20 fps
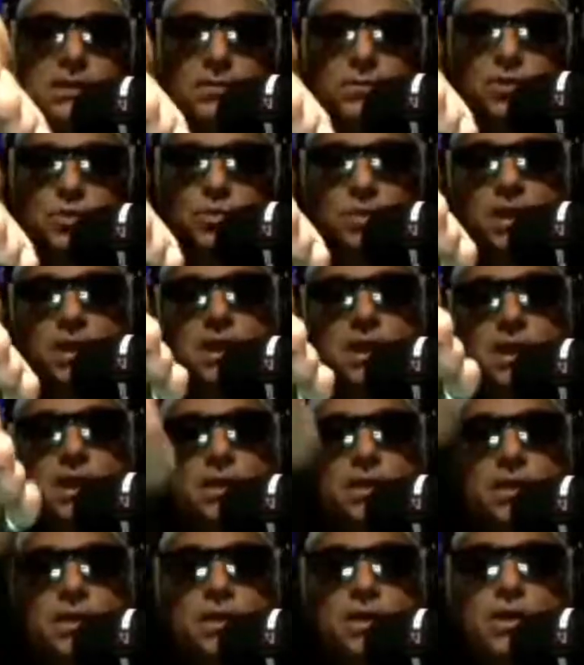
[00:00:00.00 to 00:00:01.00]
I'm speaking
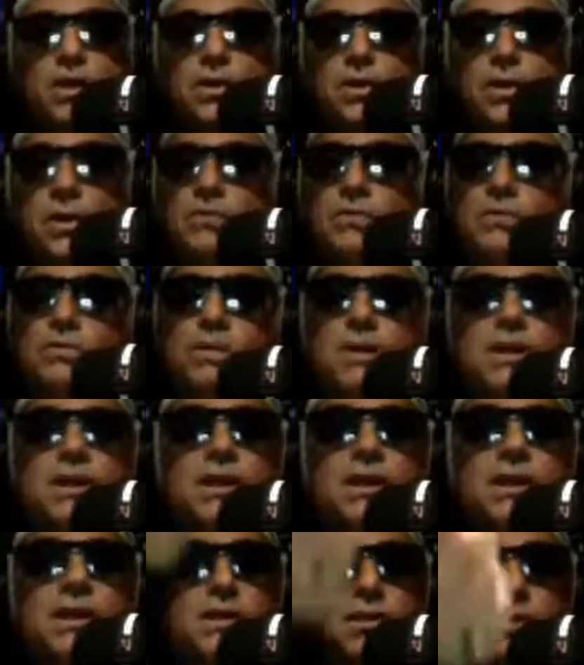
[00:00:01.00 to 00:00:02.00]
to you. I'm
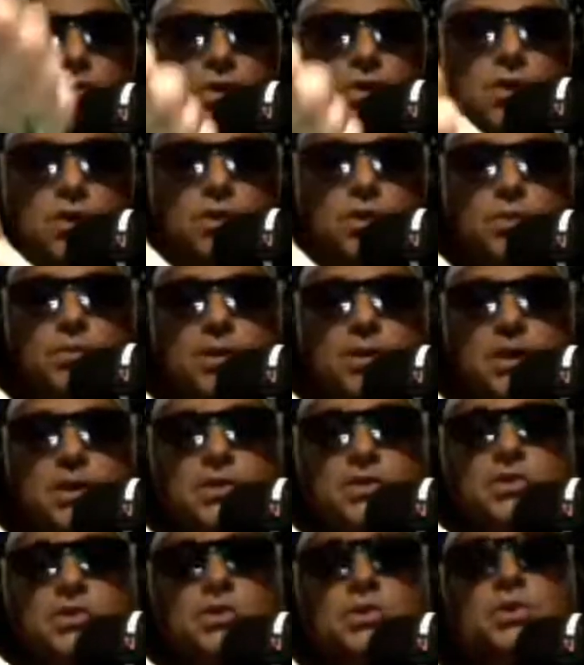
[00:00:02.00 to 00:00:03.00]
speaking to you
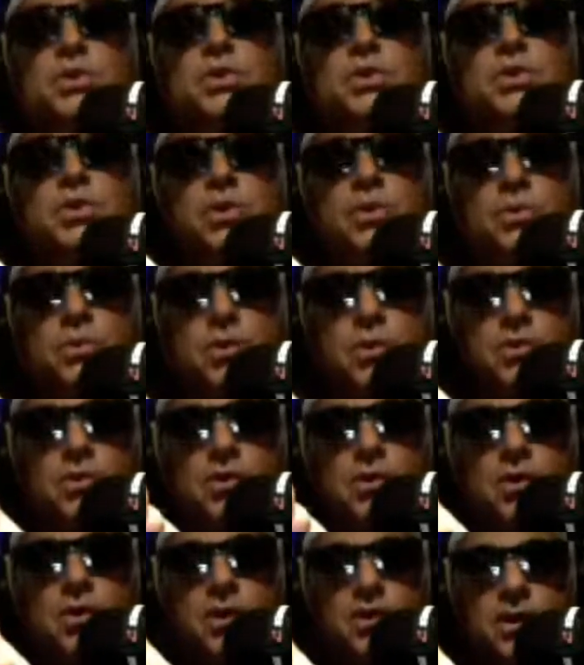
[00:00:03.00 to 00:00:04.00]
because you're a
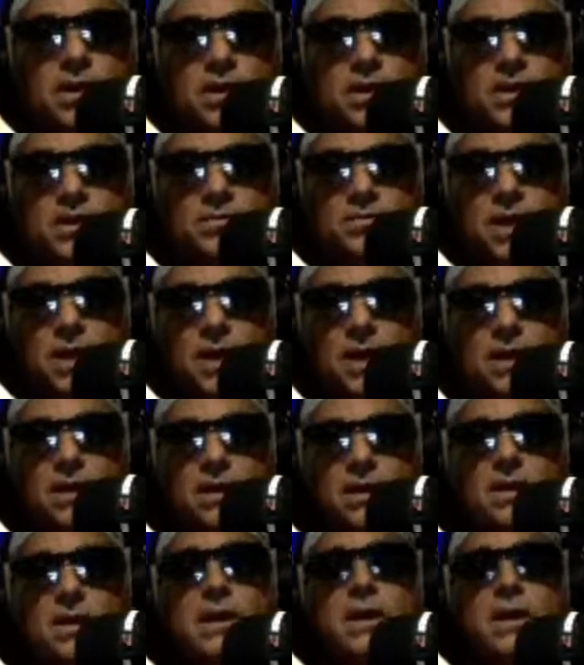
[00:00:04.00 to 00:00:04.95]
real artist, man.